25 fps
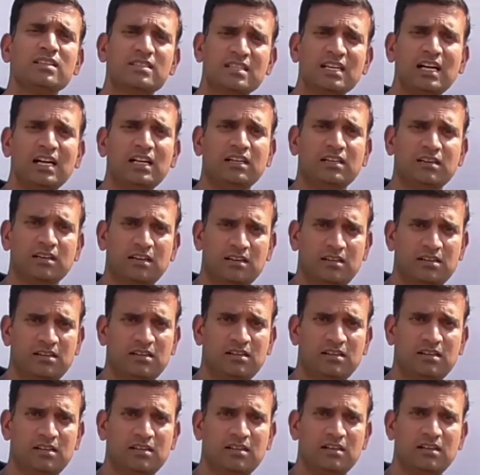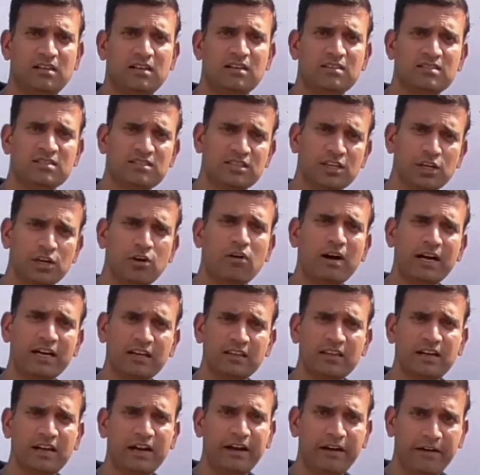result 0
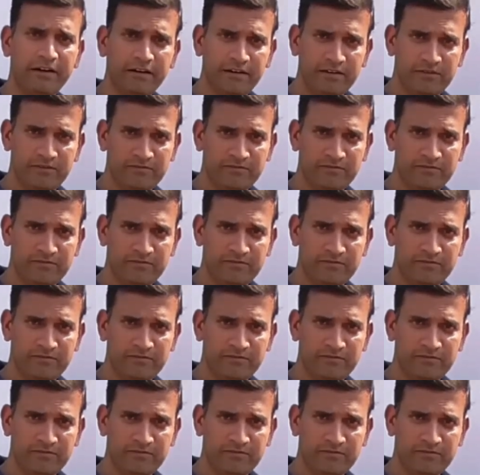at the end.